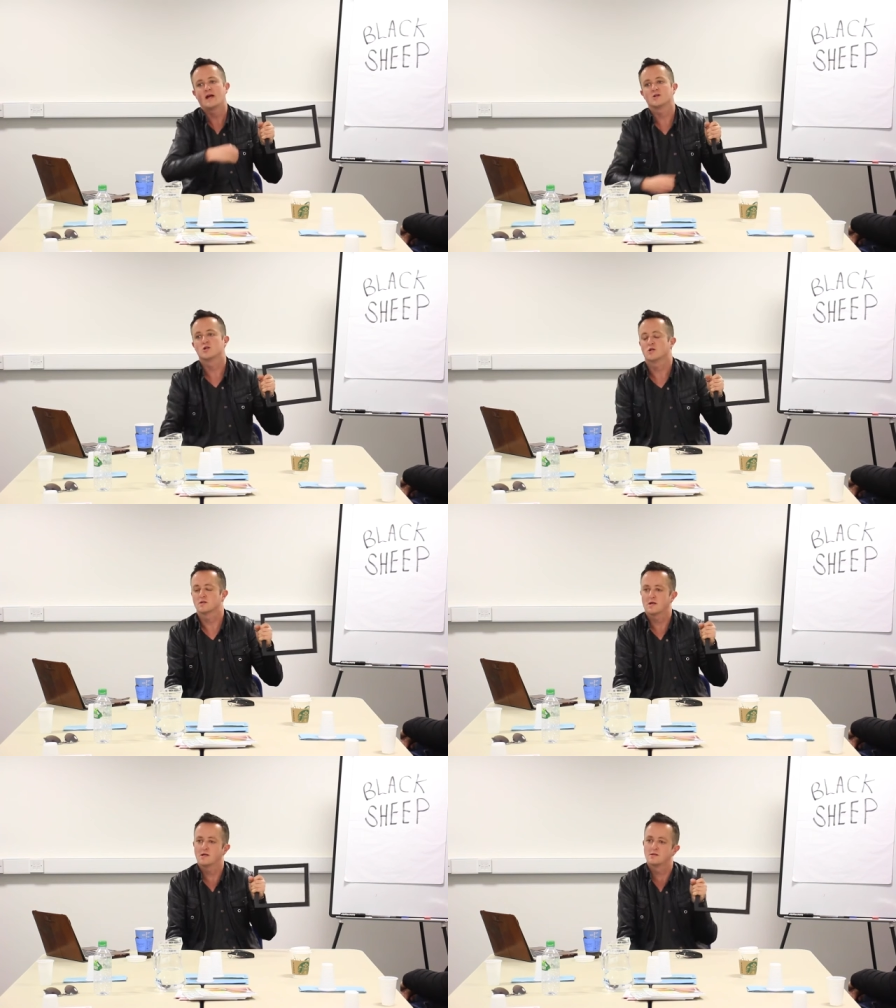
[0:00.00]
Any
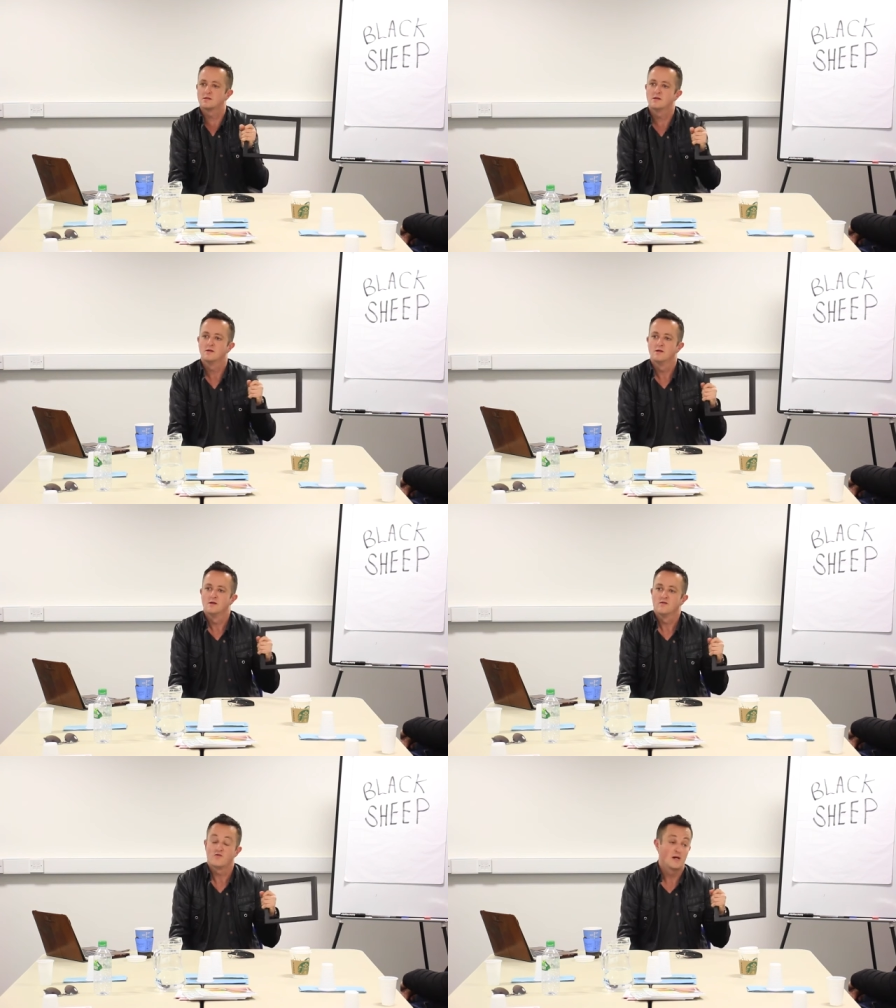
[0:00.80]
shit test
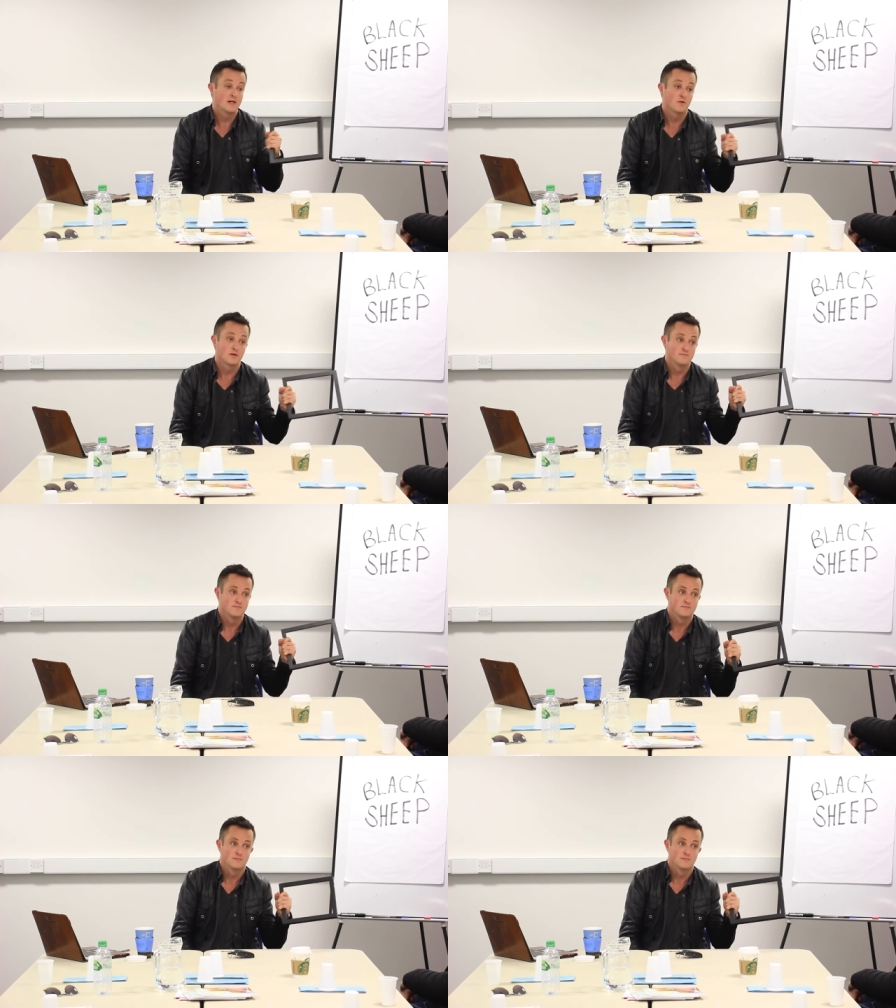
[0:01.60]
from anybody.